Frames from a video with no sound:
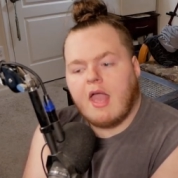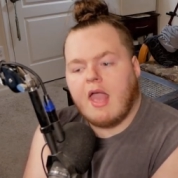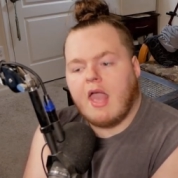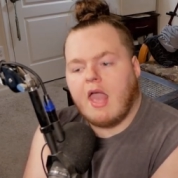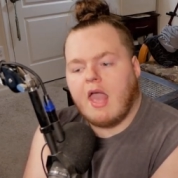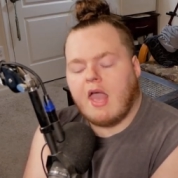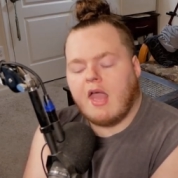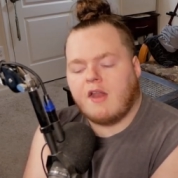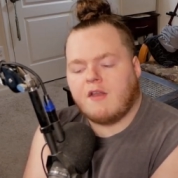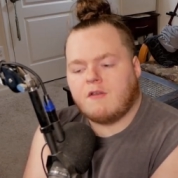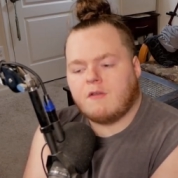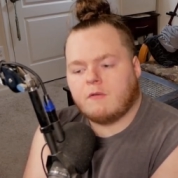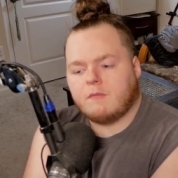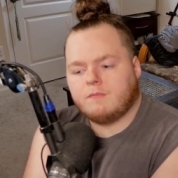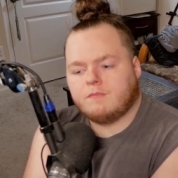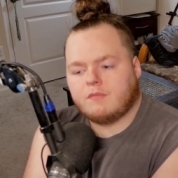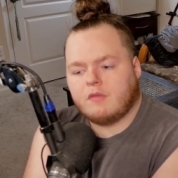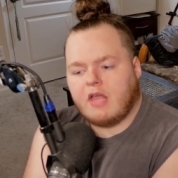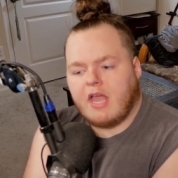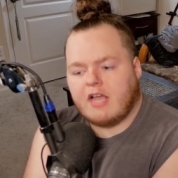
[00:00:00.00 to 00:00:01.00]
And
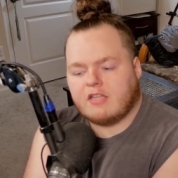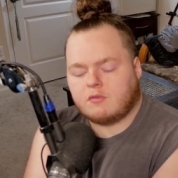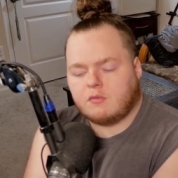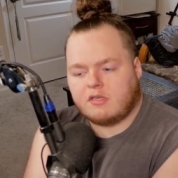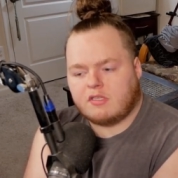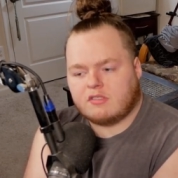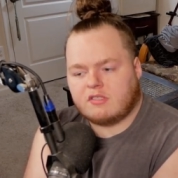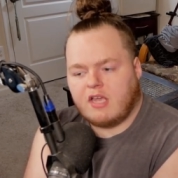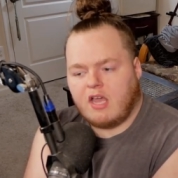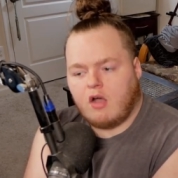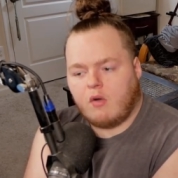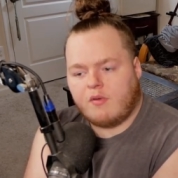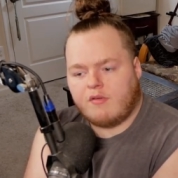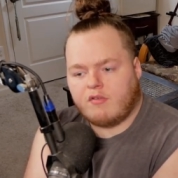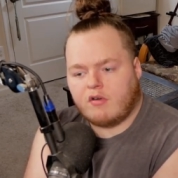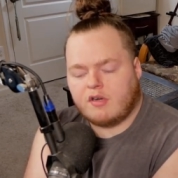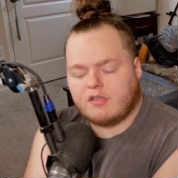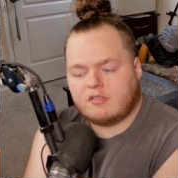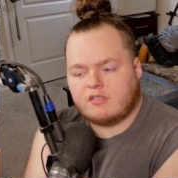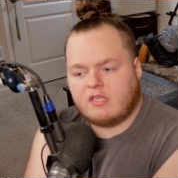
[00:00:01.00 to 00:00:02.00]
as we can tell,
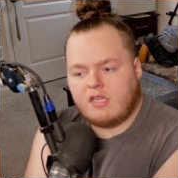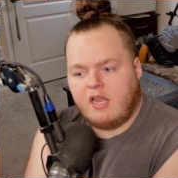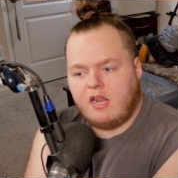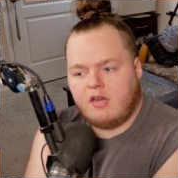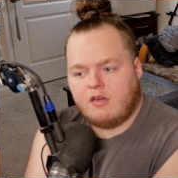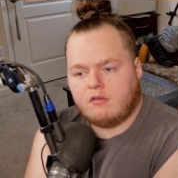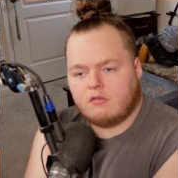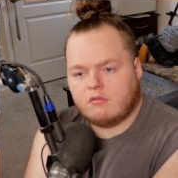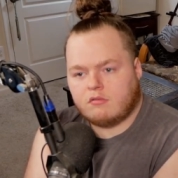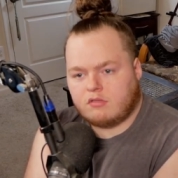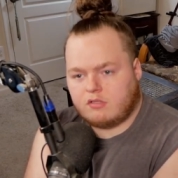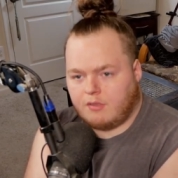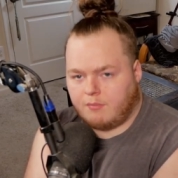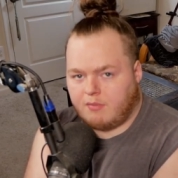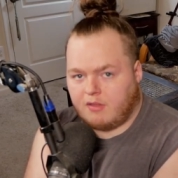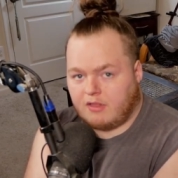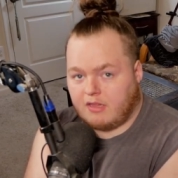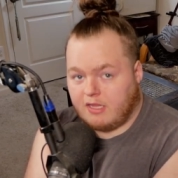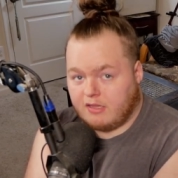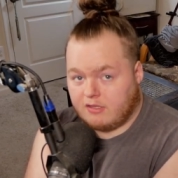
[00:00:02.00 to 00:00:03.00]
we've already seen
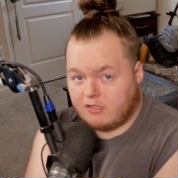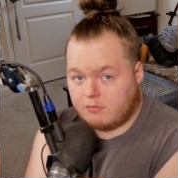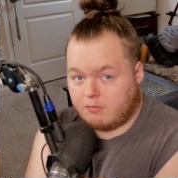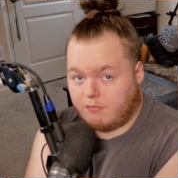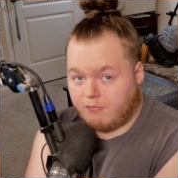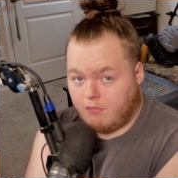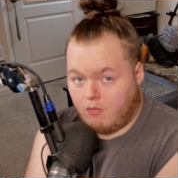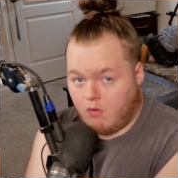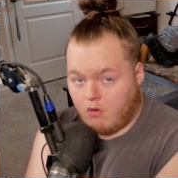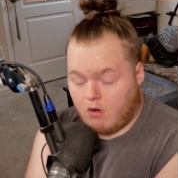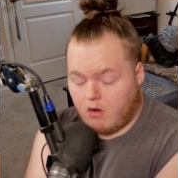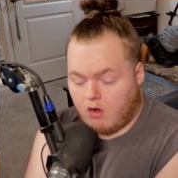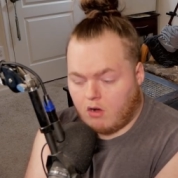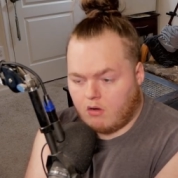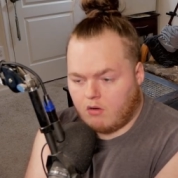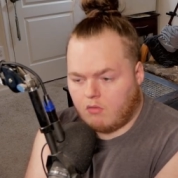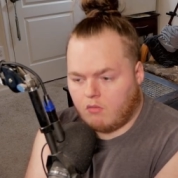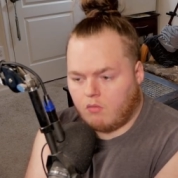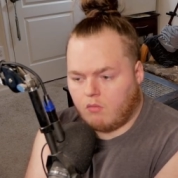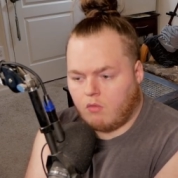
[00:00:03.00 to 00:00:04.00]
something like this
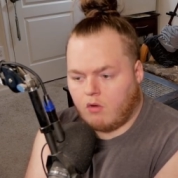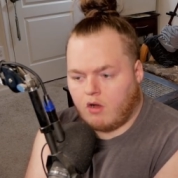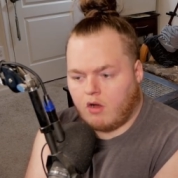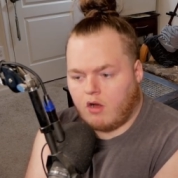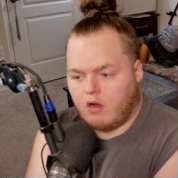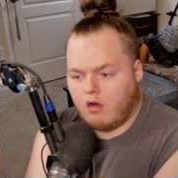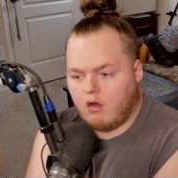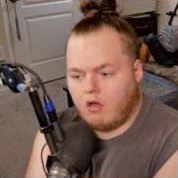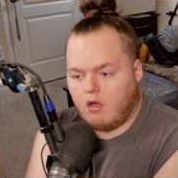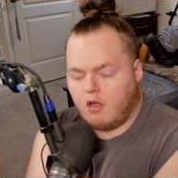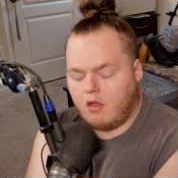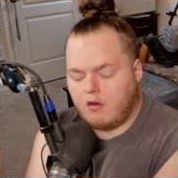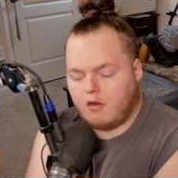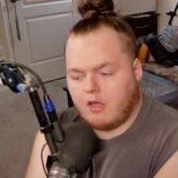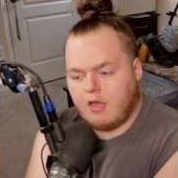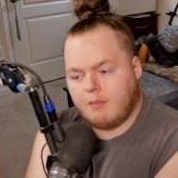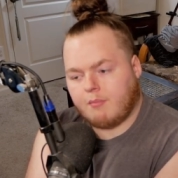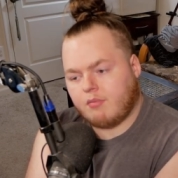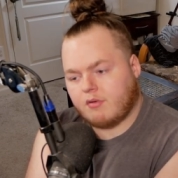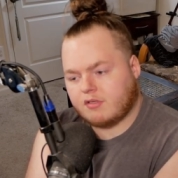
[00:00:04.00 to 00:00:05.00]
before. We're
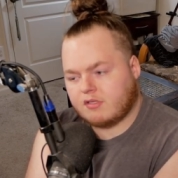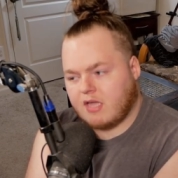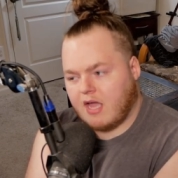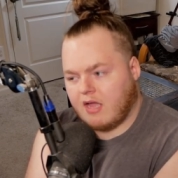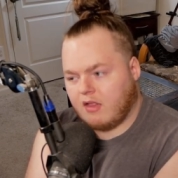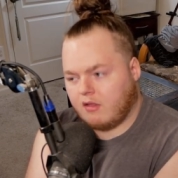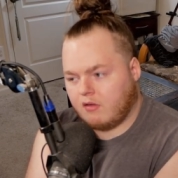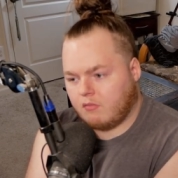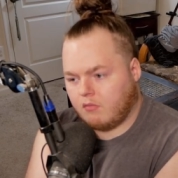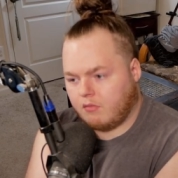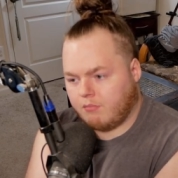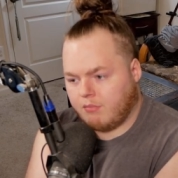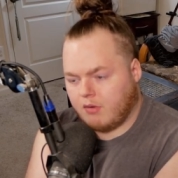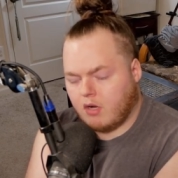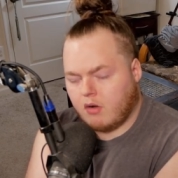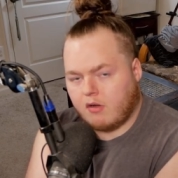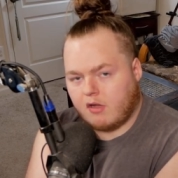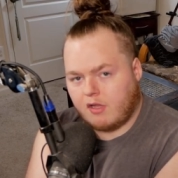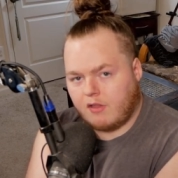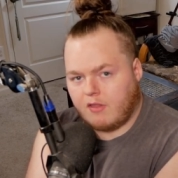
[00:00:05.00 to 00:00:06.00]
on Empress Island with
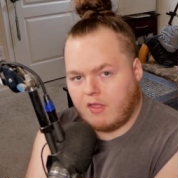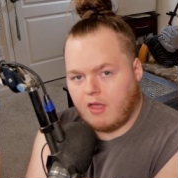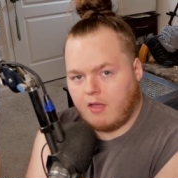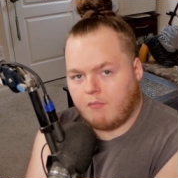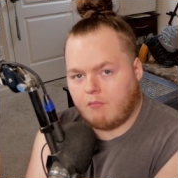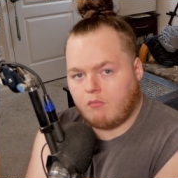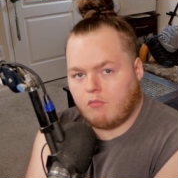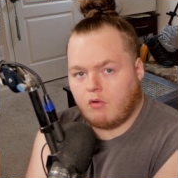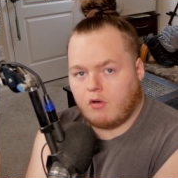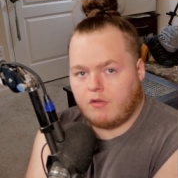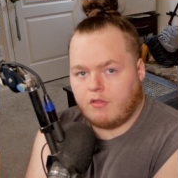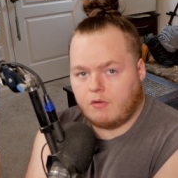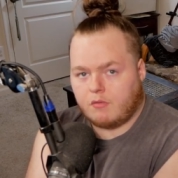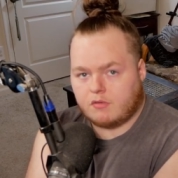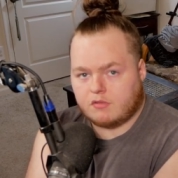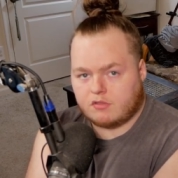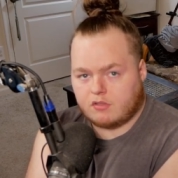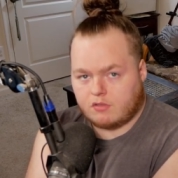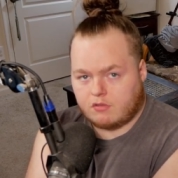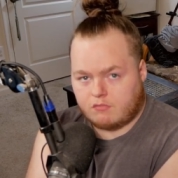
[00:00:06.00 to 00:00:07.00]
Boa and them, where
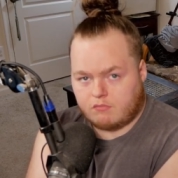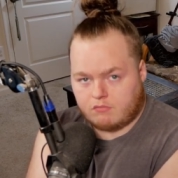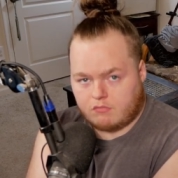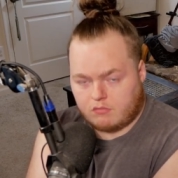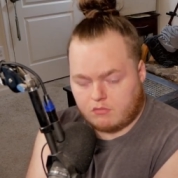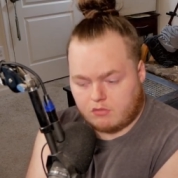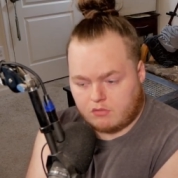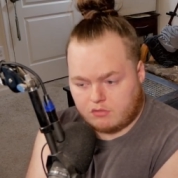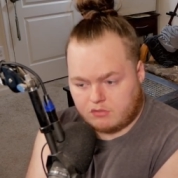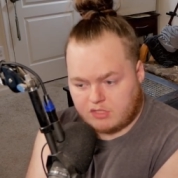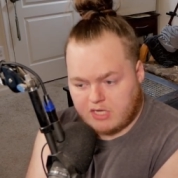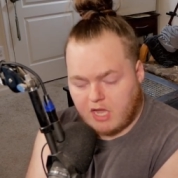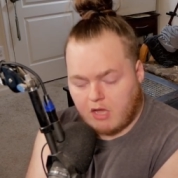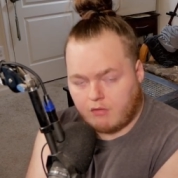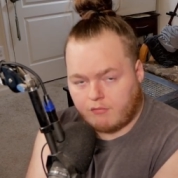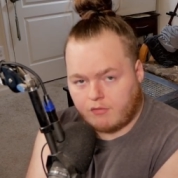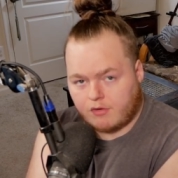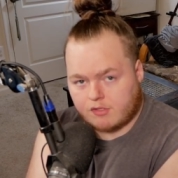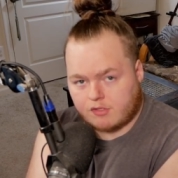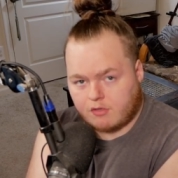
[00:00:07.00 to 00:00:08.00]
there was a
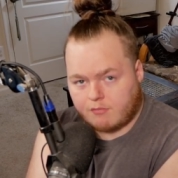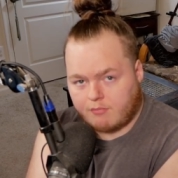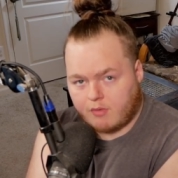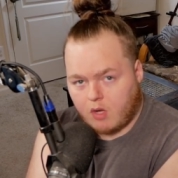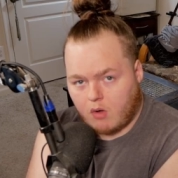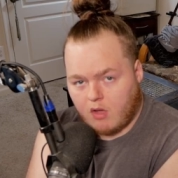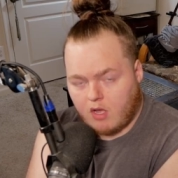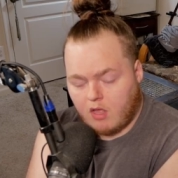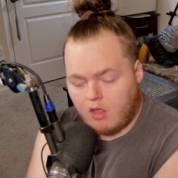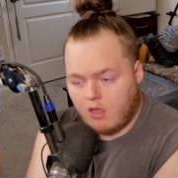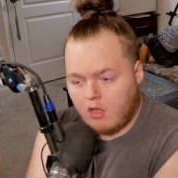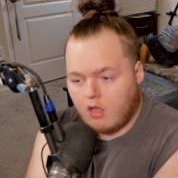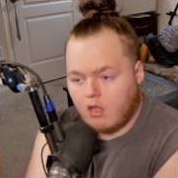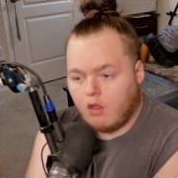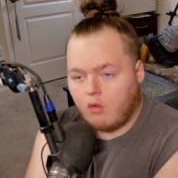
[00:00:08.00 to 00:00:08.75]
child version of Boa